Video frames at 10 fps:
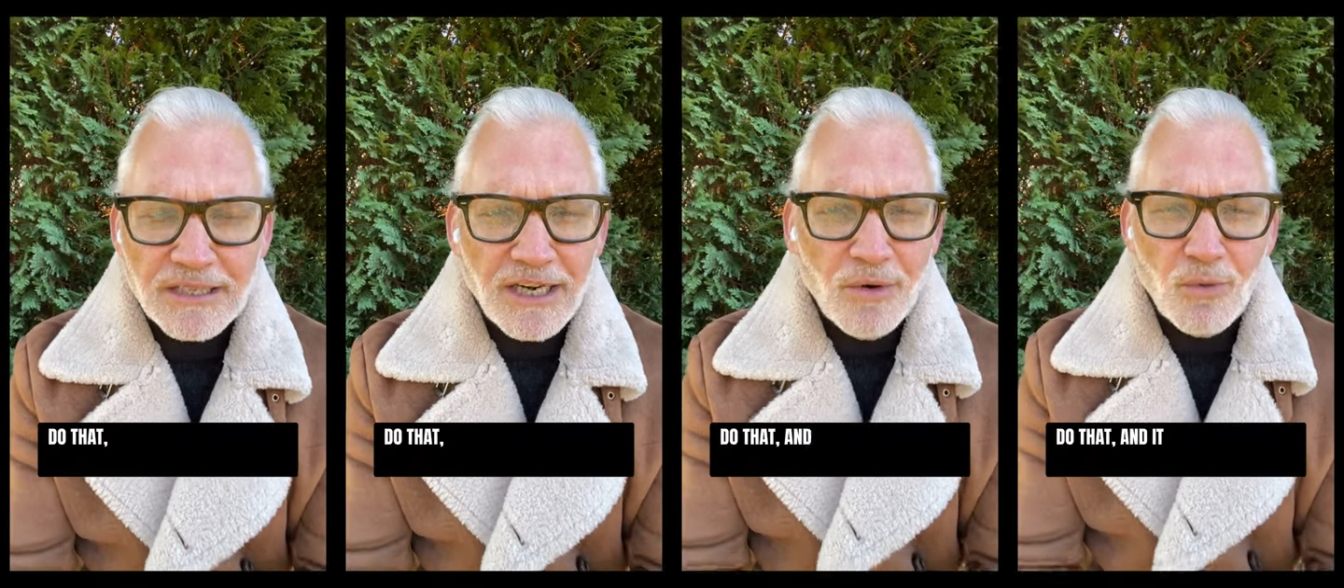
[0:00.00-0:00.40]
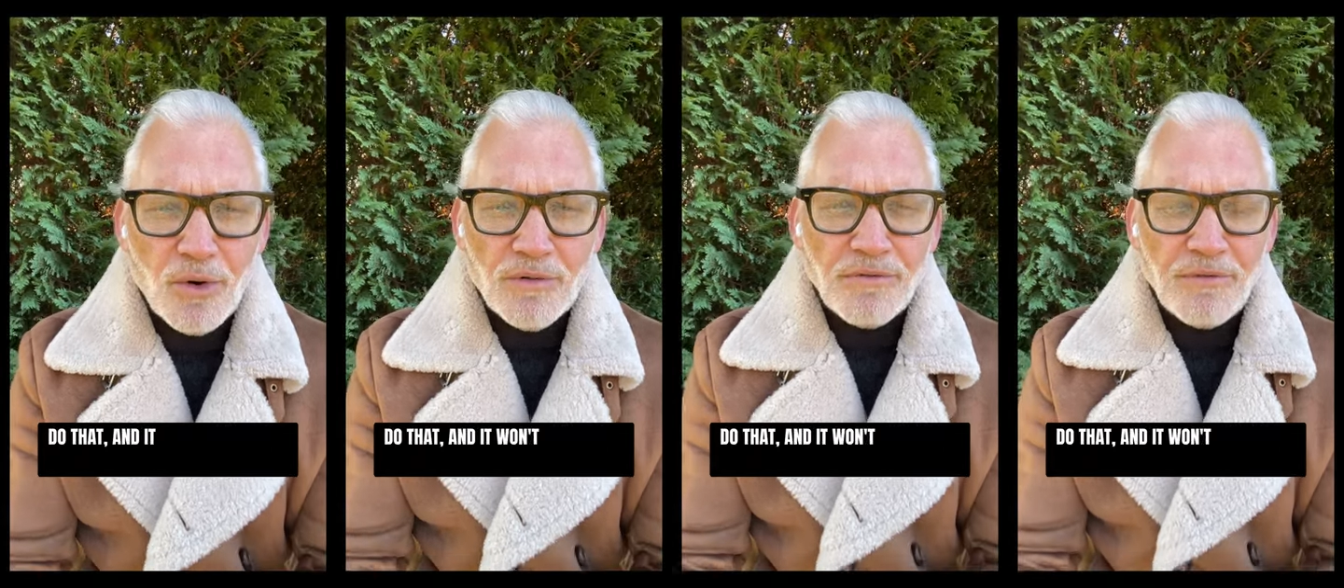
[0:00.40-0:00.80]
And it
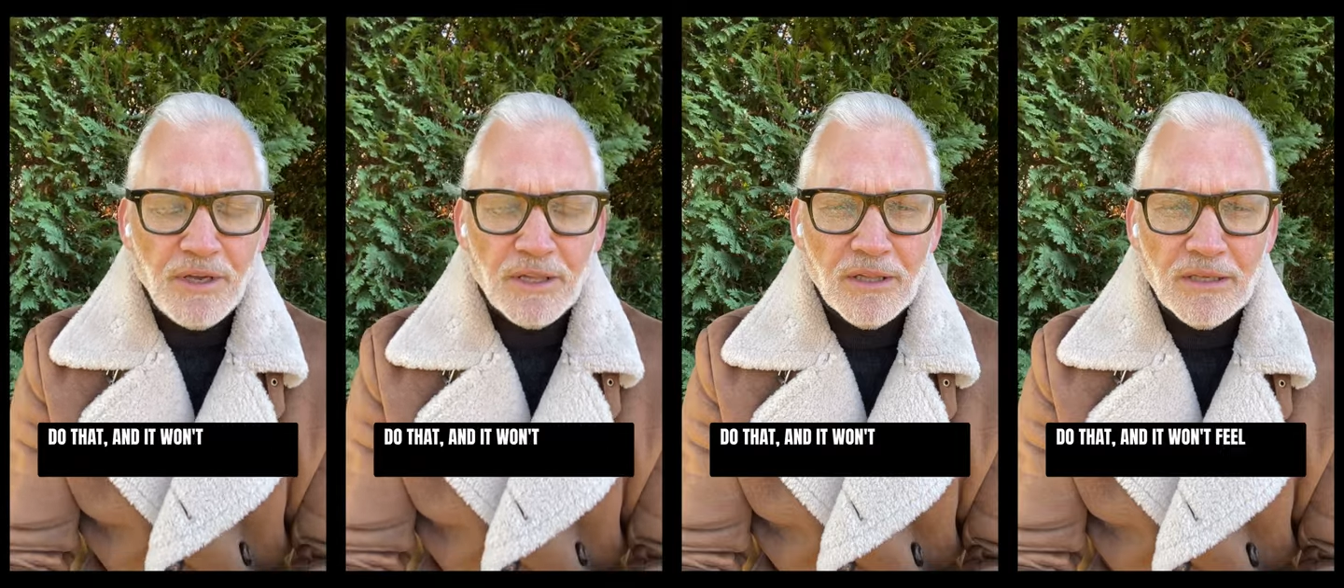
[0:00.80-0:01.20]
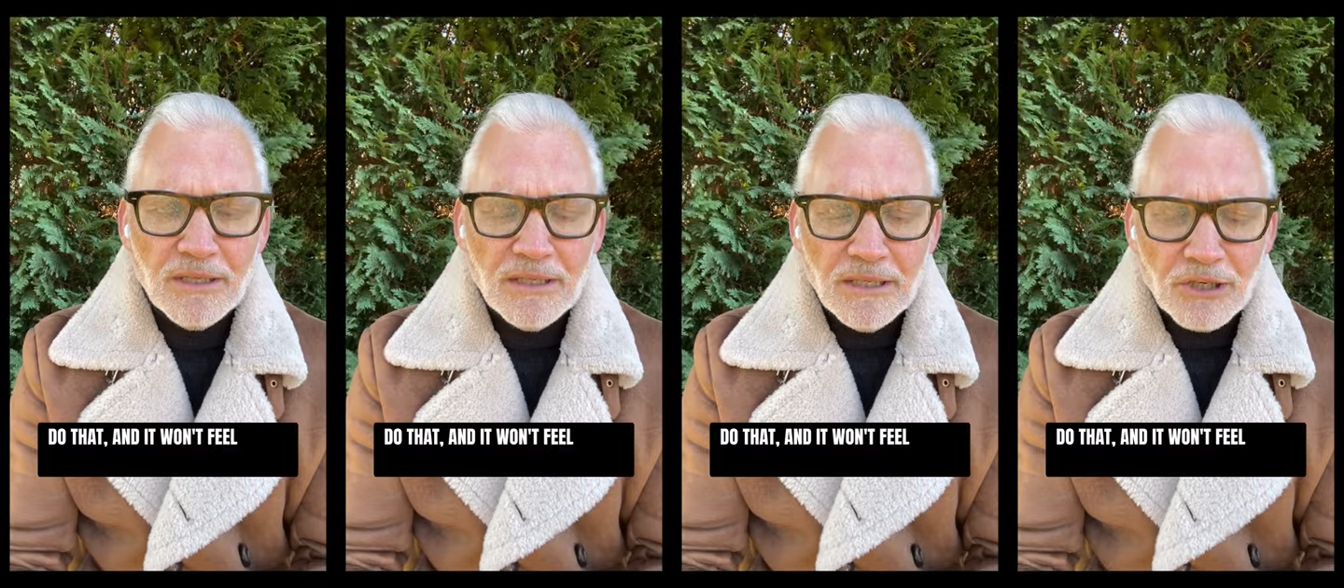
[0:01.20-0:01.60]
won't feel
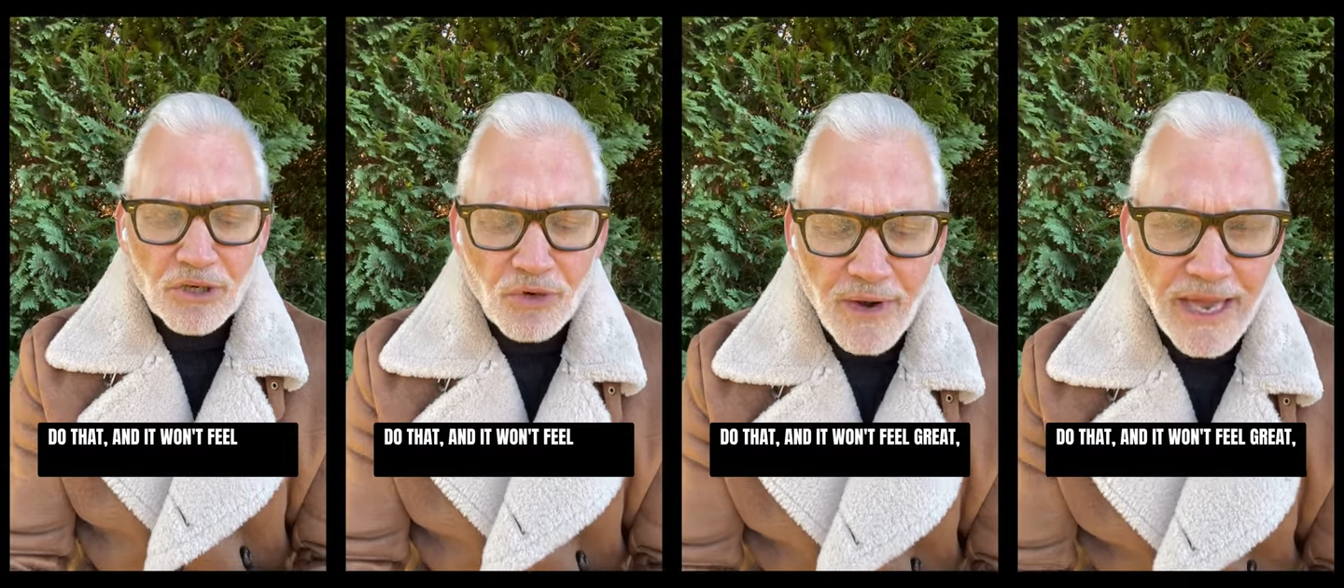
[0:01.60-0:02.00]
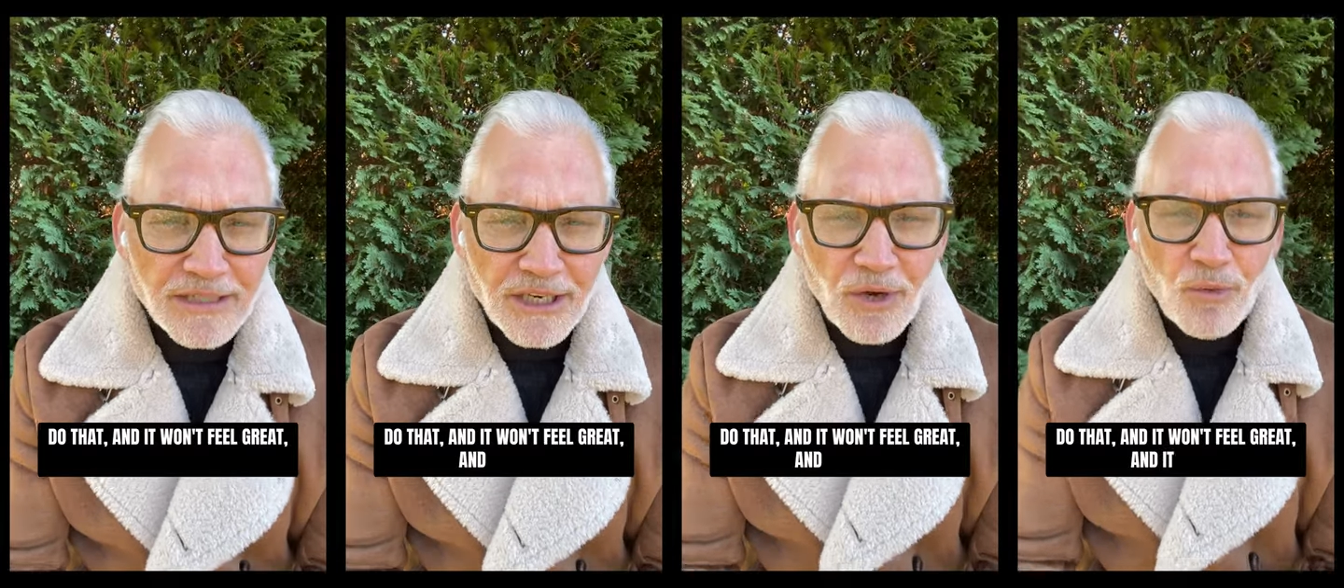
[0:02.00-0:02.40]

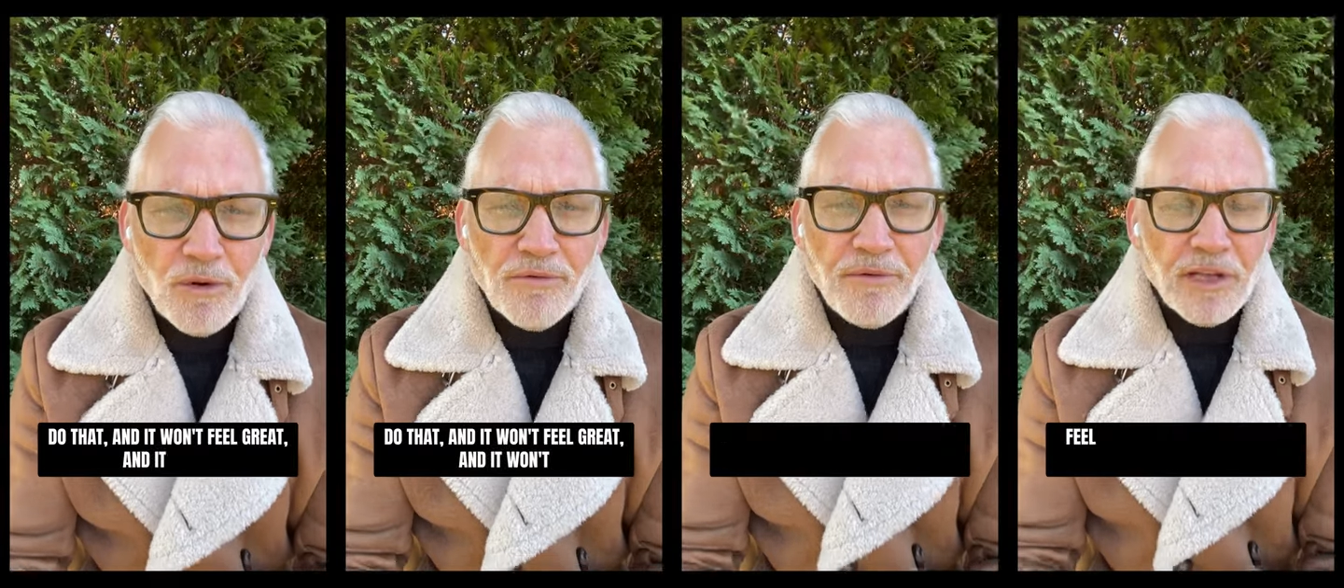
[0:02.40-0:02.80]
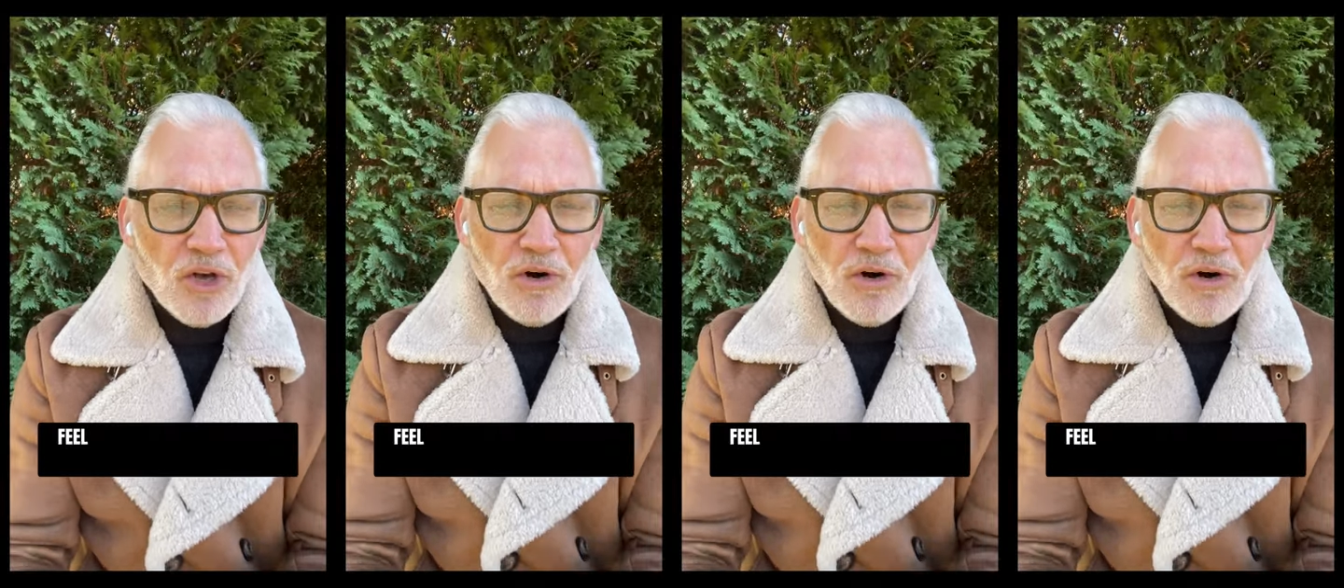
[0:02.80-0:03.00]
great and it won't feel